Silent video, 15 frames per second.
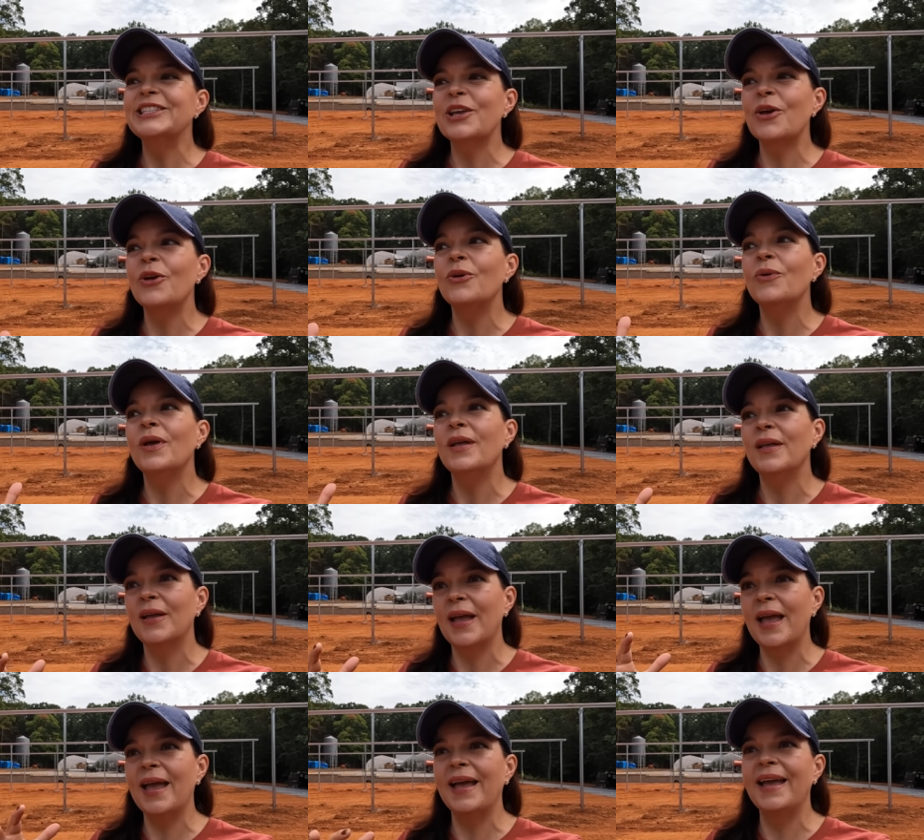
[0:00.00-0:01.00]
So
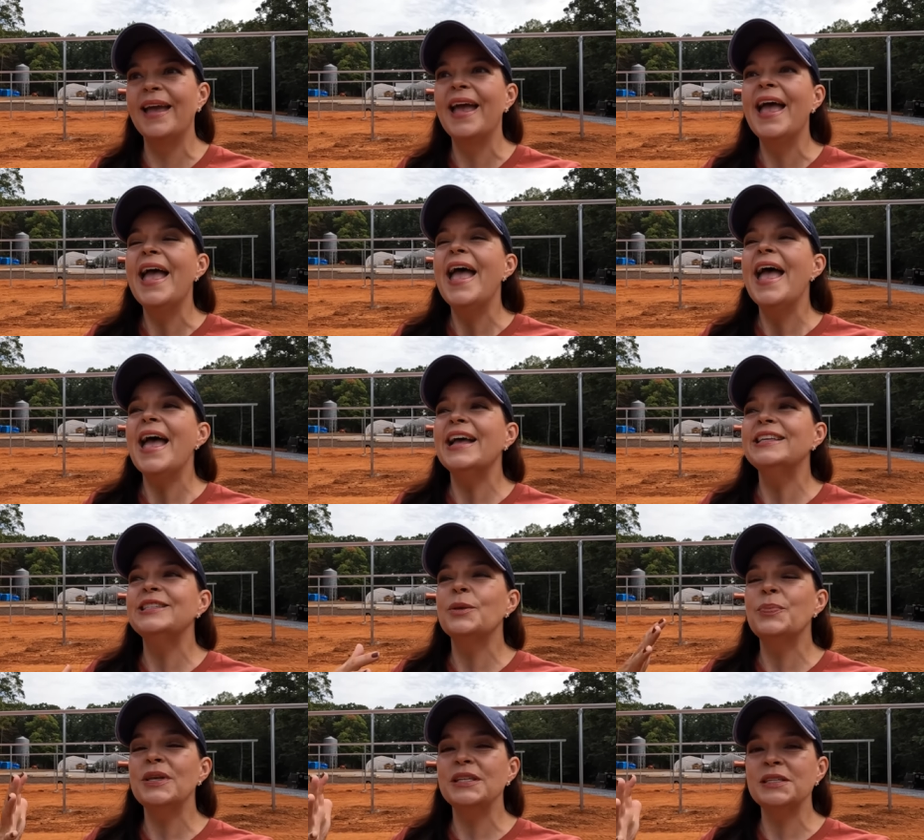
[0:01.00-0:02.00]

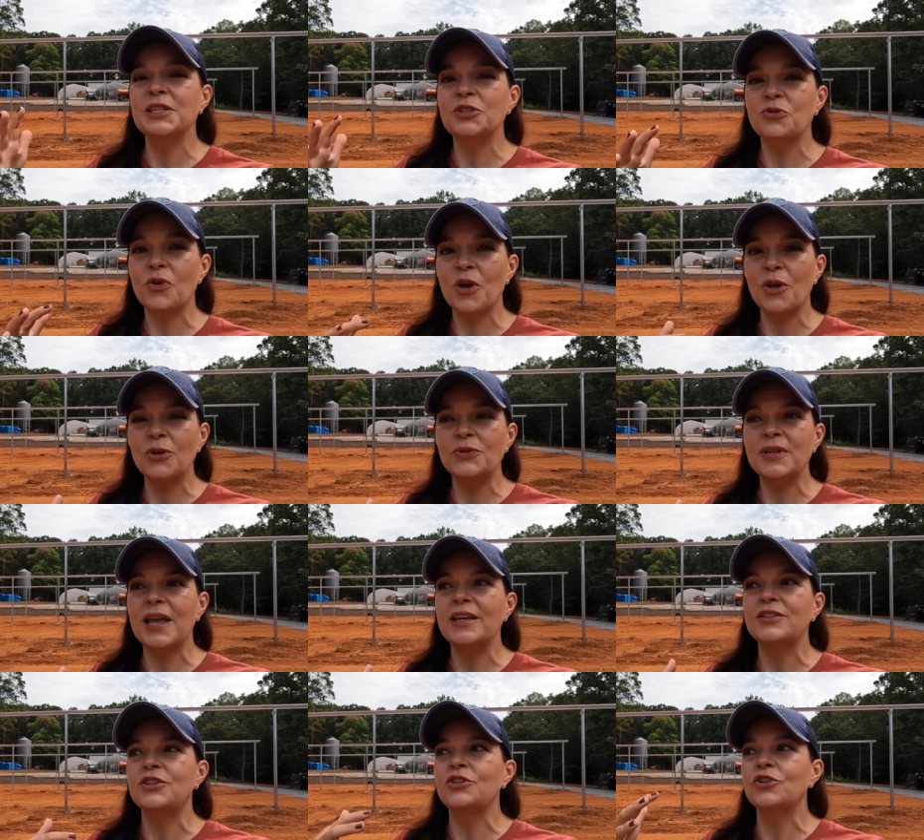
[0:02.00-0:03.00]
as the business grows,
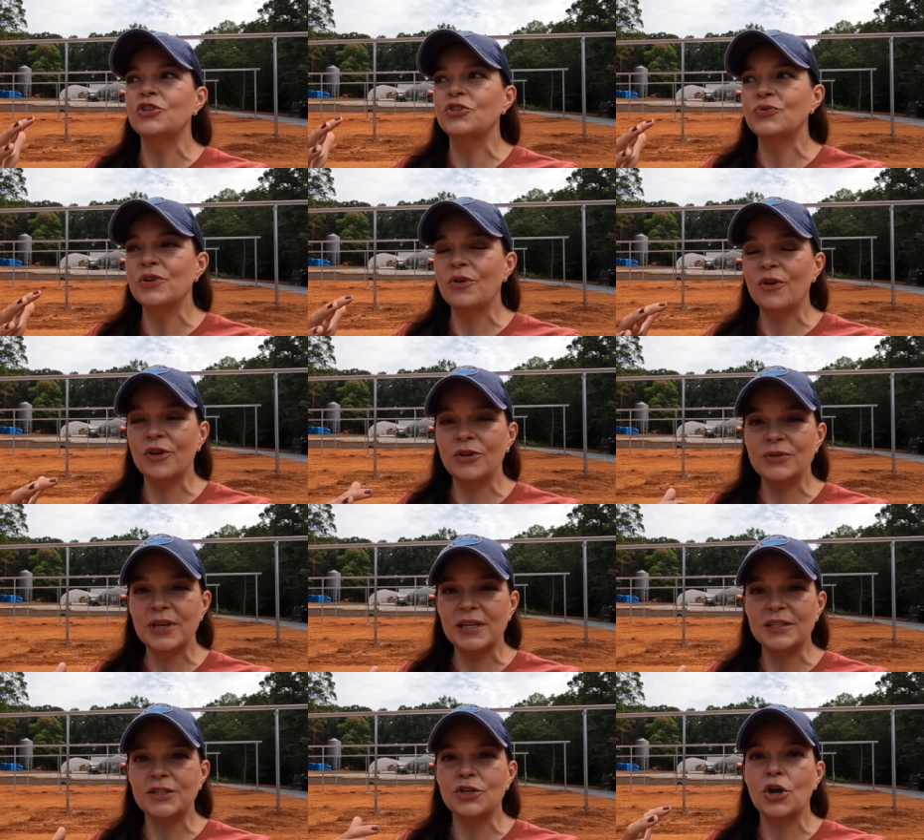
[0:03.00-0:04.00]
as the nursery grows,
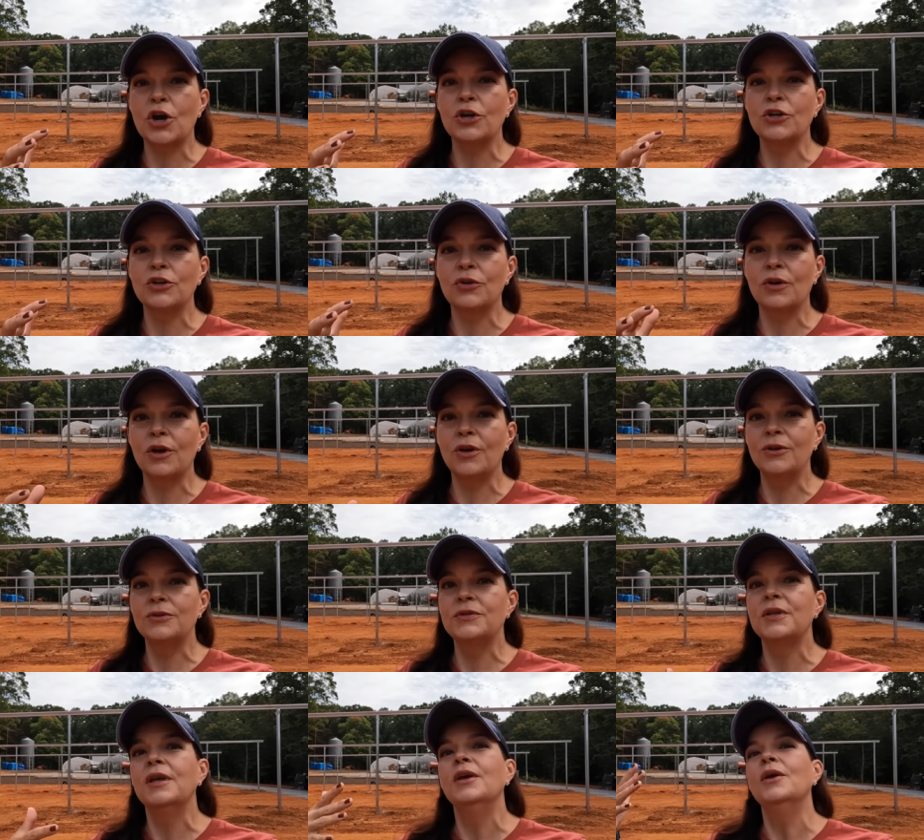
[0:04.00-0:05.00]
as the garden
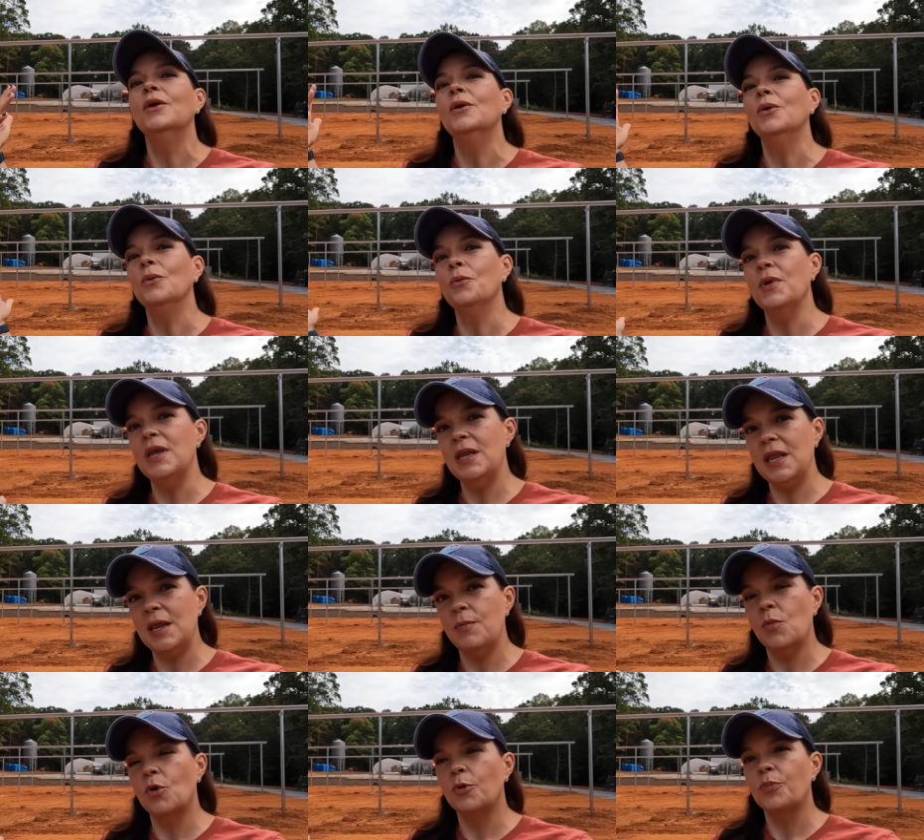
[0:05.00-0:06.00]
grows, we
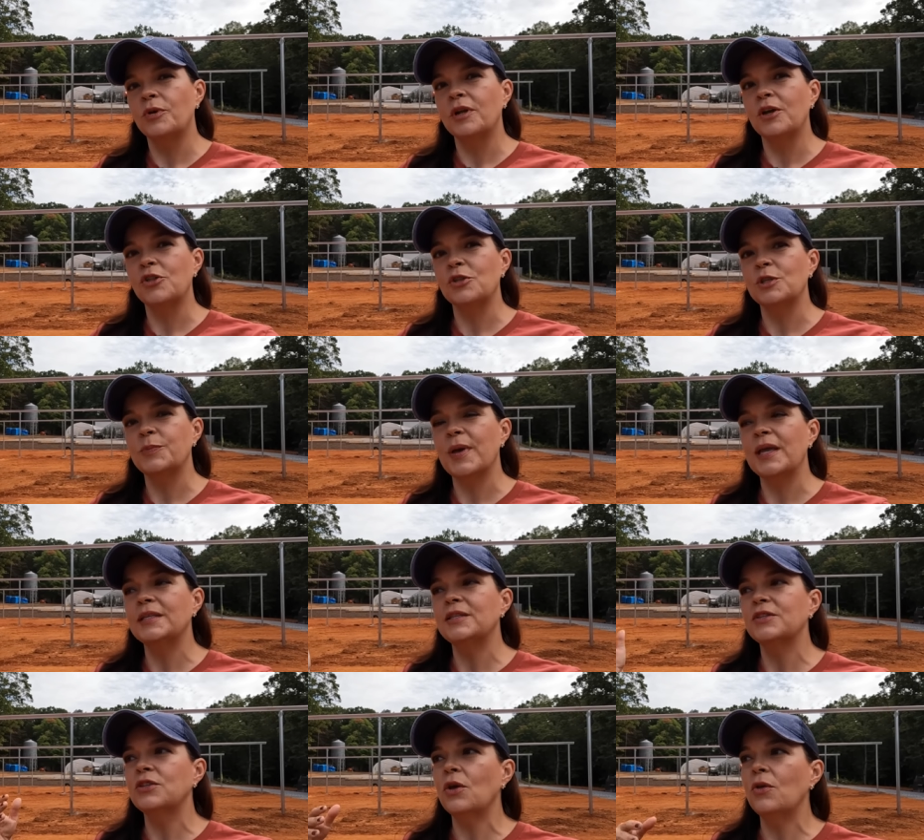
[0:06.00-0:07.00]
need more production
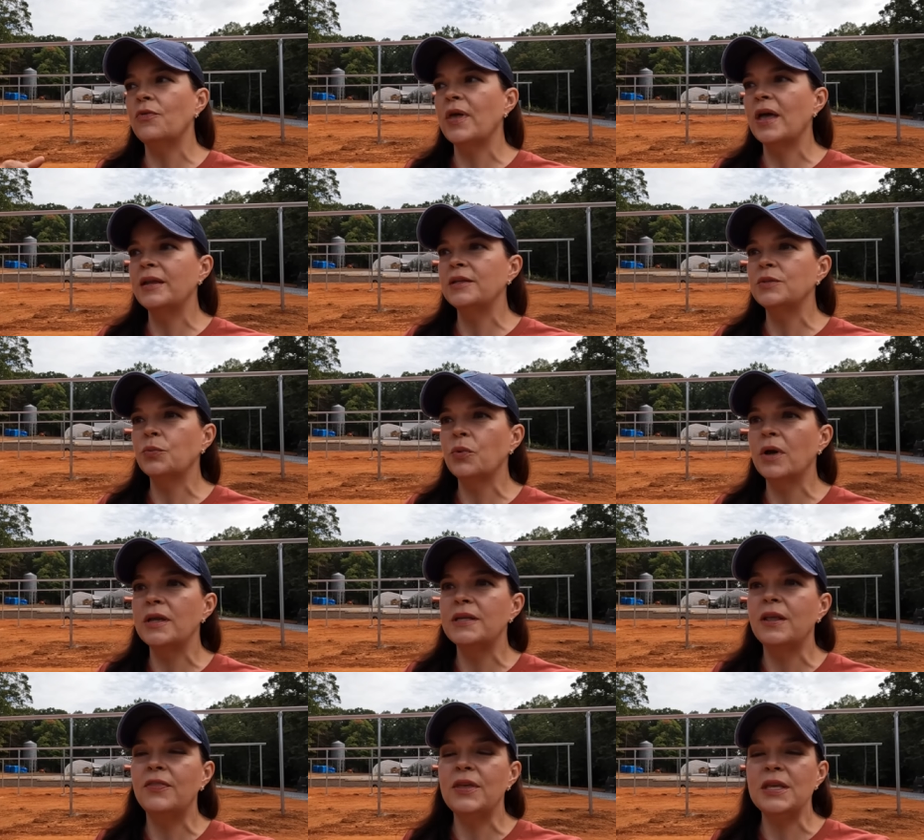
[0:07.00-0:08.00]
space. So that is
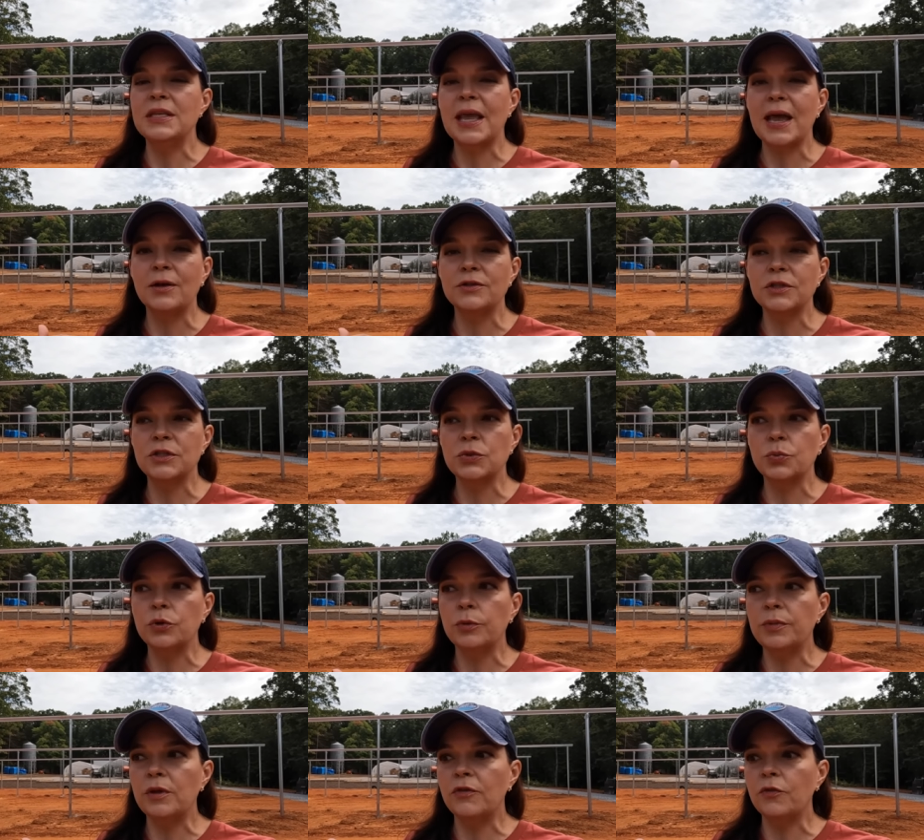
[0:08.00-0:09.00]
what these houses
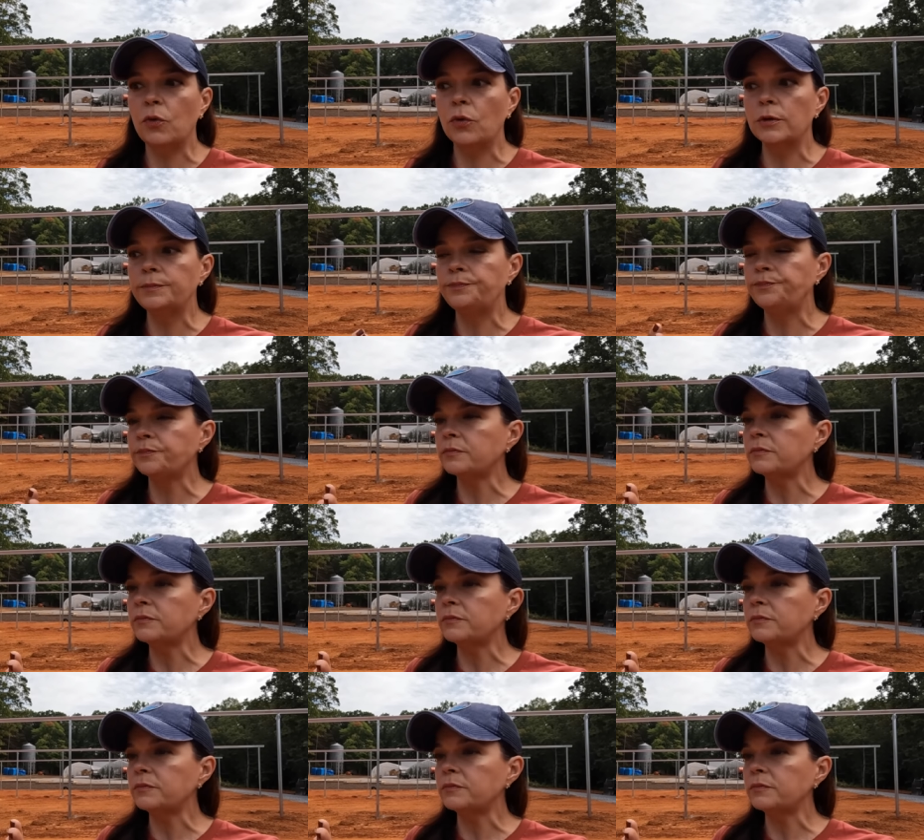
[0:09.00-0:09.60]
will be for.